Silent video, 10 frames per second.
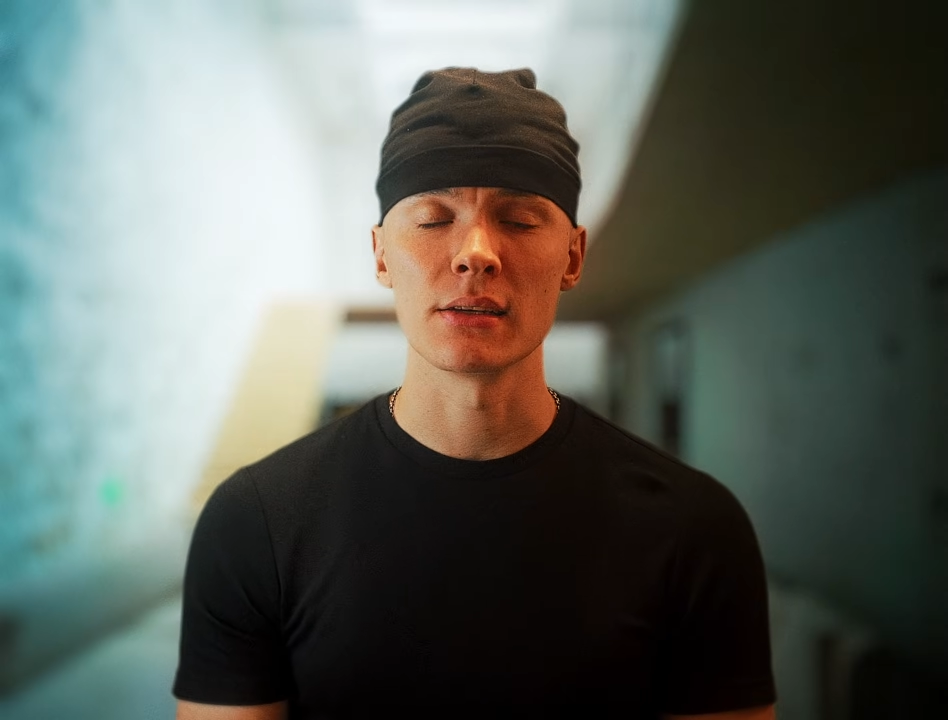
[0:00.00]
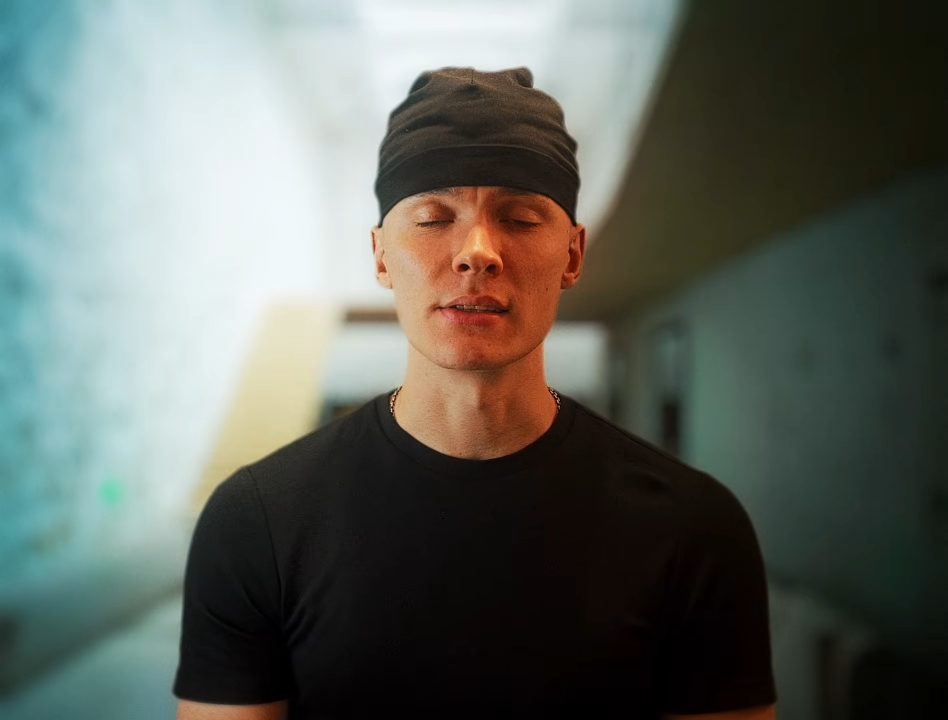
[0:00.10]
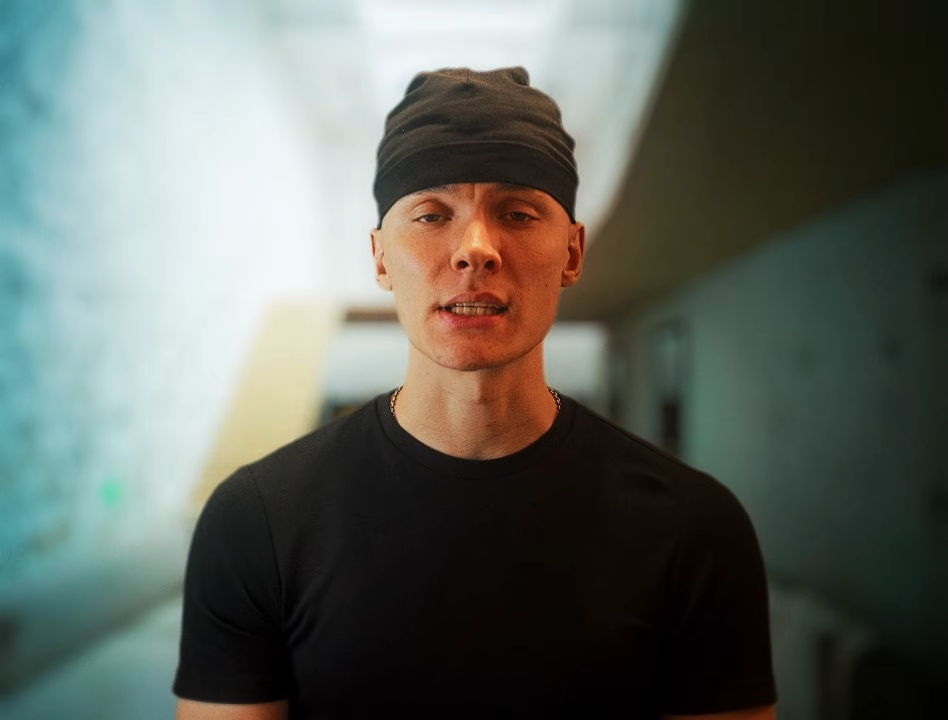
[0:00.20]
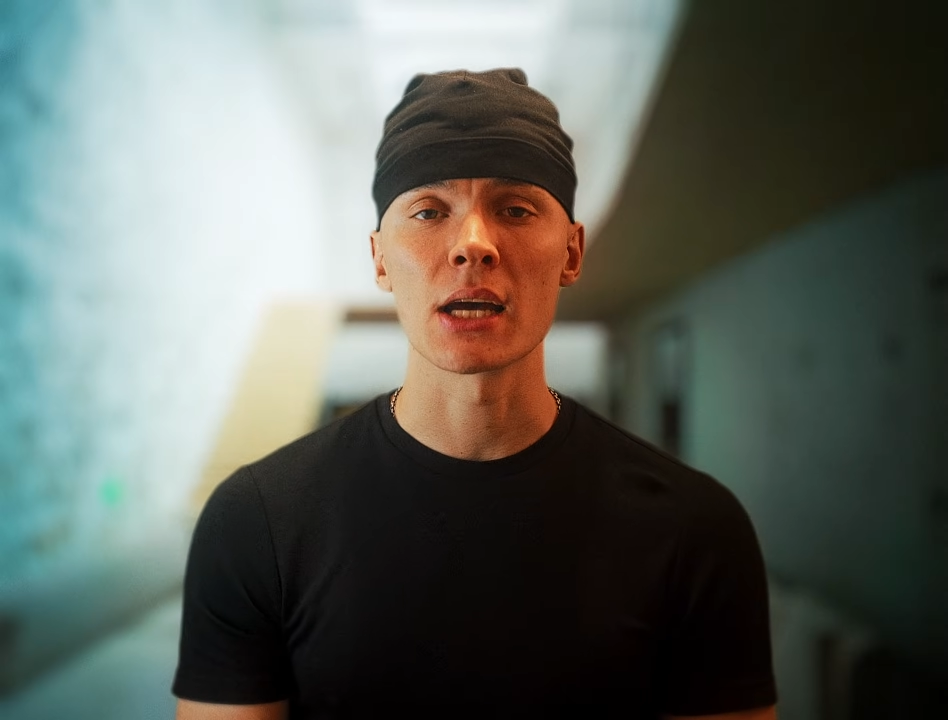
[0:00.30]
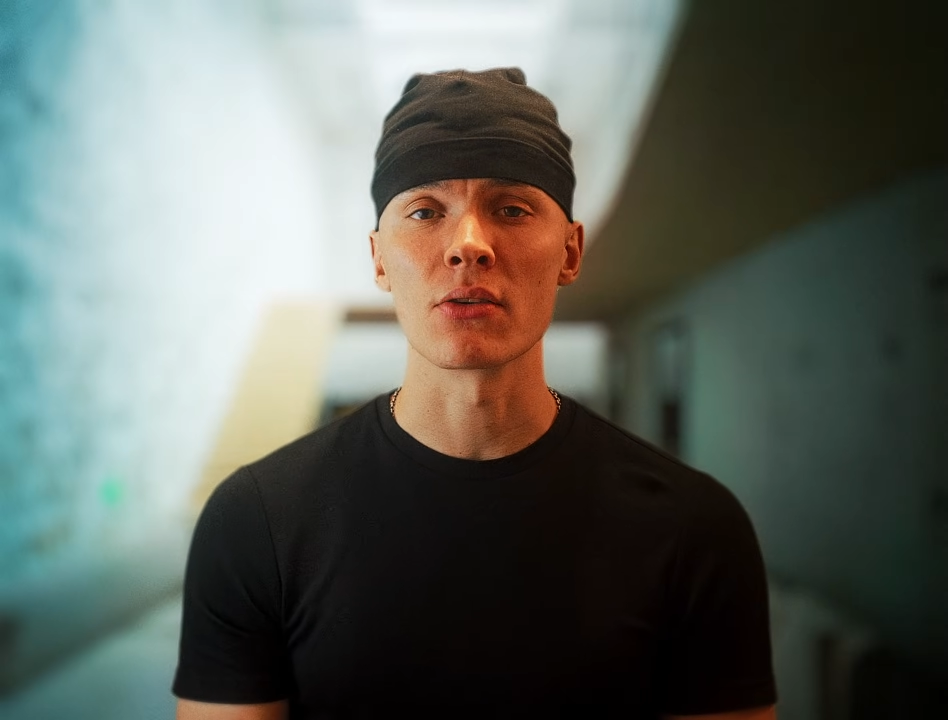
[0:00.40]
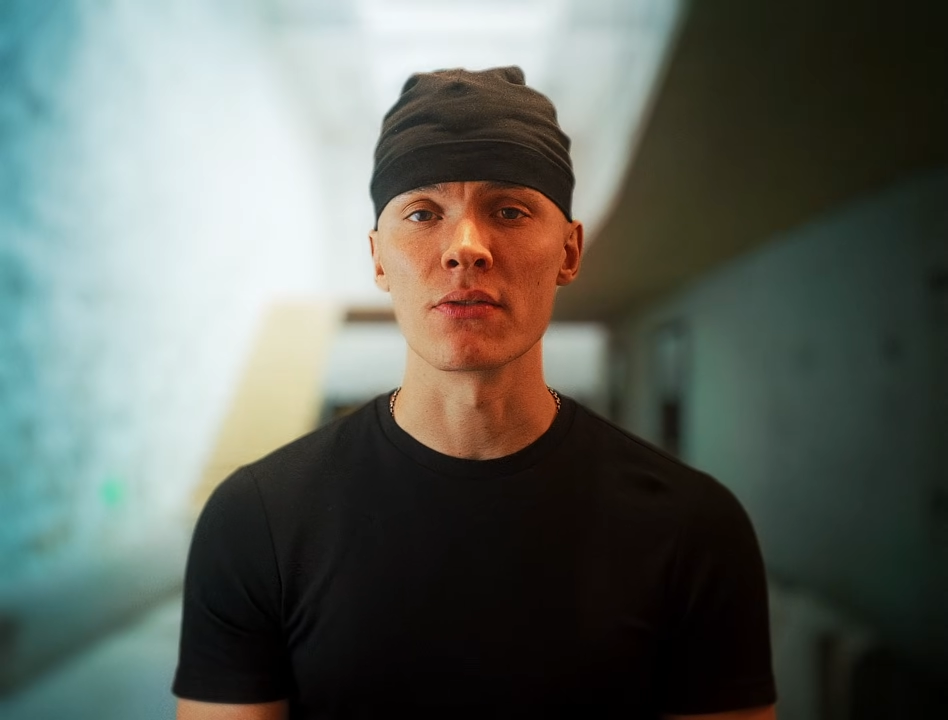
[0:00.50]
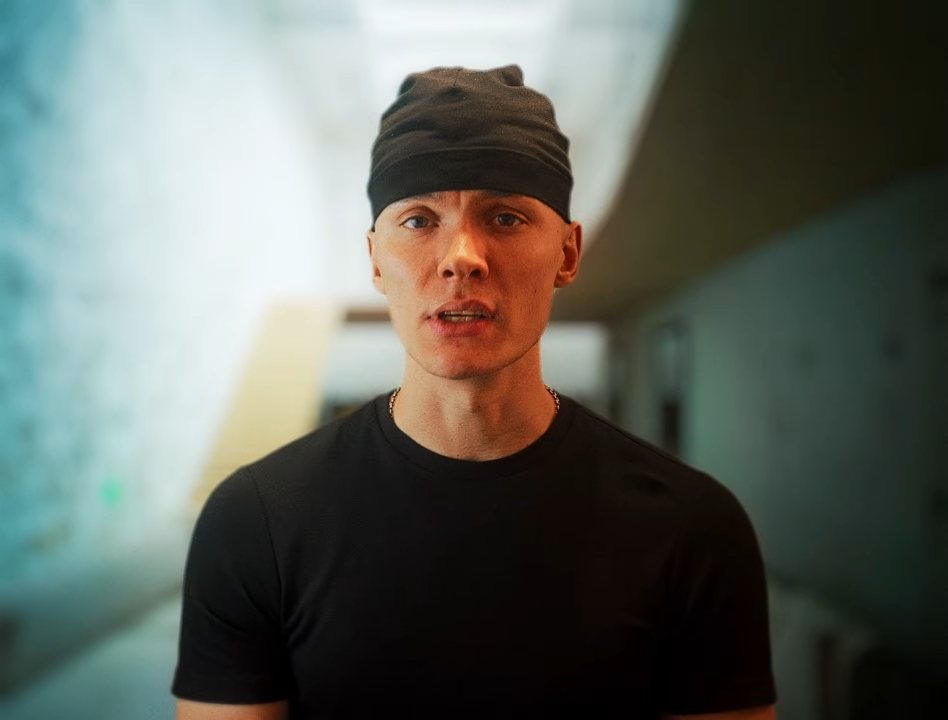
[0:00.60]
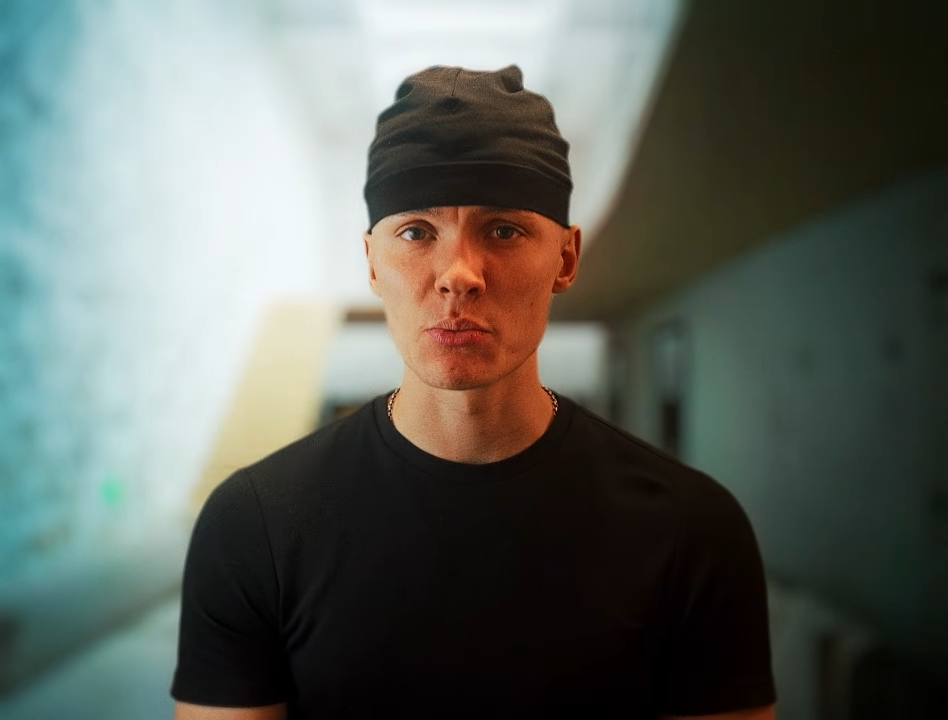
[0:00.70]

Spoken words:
inside of this